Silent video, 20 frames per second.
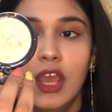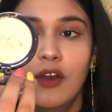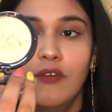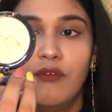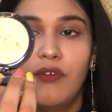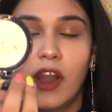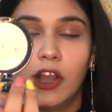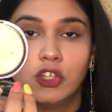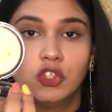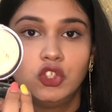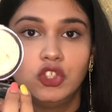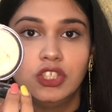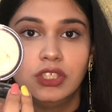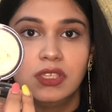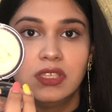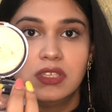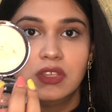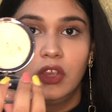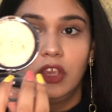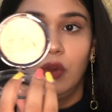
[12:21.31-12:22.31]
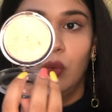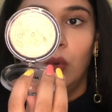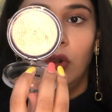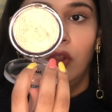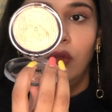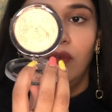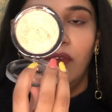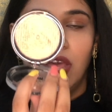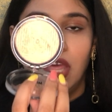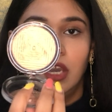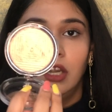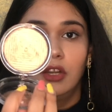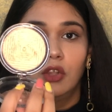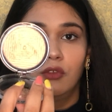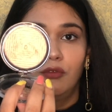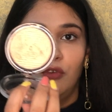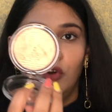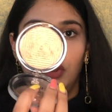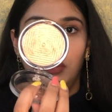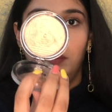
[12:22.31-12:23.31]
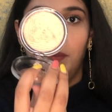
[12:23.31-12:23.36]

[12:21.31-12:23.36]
functions, or you want to wear it off for a